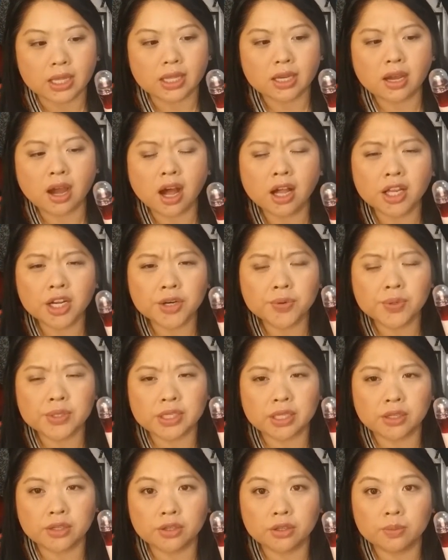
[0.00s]
the color
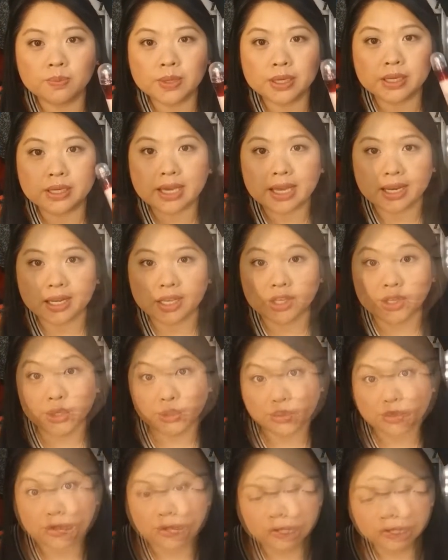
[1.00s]
was a little bit getting
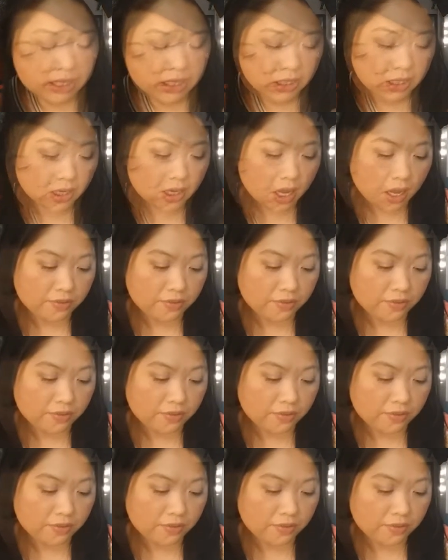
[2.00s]
used Next to Next is me.